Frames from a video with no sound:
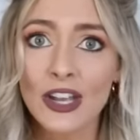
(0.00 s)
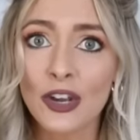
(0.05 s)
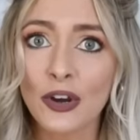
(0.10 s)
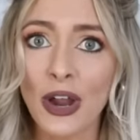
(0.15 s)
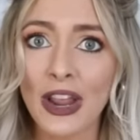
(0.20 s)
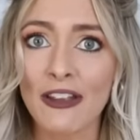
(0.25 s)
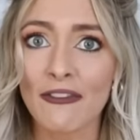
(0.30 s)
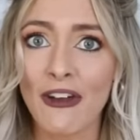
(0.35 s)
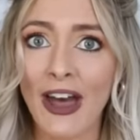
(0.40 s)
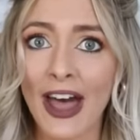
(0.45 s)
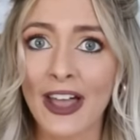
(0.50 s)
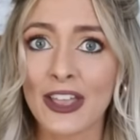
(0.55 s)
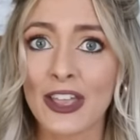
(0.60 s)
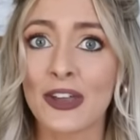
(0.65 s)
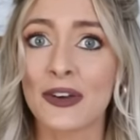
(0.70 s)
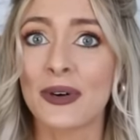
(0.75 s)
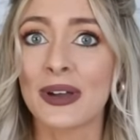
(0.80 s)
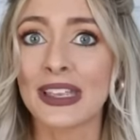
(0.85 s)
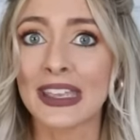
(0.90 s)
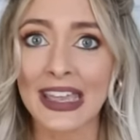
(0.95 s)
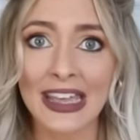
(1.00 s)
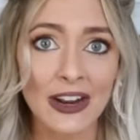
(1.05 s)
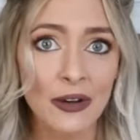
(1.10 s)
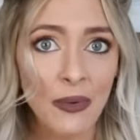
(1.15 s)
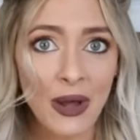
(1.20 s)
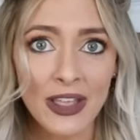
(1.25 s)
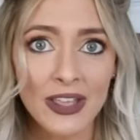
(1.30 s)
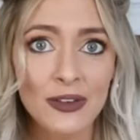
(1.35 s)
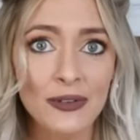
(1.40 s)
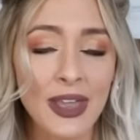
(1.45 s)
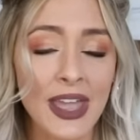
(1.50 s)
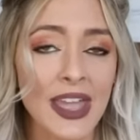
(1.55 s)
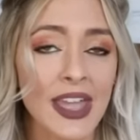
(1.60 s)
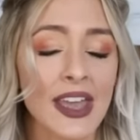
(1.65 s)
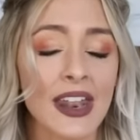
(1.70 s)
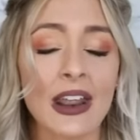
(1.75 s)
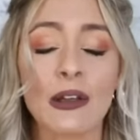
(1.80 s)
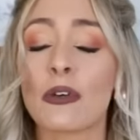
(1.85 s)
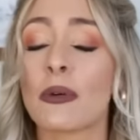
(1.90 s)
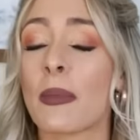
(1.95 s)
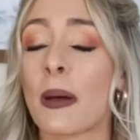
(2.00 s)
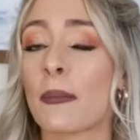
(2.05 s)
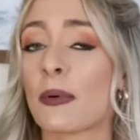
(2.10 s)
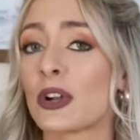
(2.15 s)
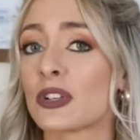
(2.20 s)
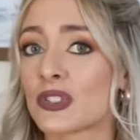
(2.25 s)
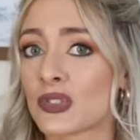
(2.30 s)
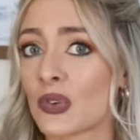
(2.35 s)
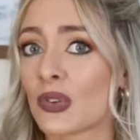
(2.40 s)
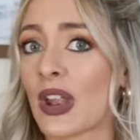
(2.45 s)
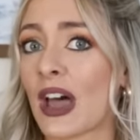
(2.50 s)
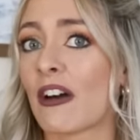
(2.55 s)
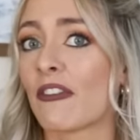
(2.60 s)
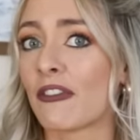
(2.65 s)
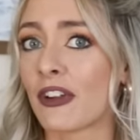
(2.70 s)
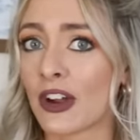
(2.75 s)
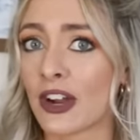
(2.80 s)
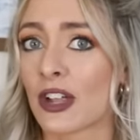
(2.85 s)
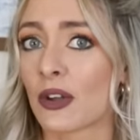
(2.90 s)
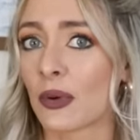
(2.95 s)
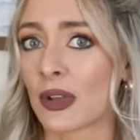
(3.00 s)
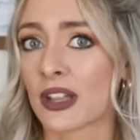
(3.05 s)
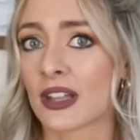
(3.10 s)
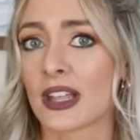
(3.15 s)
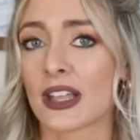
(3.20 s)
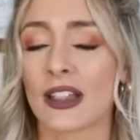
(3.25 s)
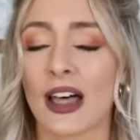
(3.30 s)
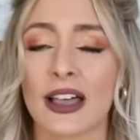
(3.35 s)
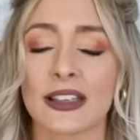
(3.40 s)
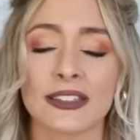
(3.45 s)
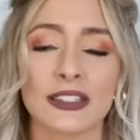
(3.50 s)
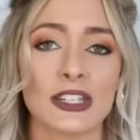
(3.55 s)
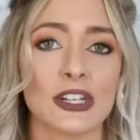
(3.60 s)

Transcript: a great value. Get it while you can. I remember it sold out very quickly last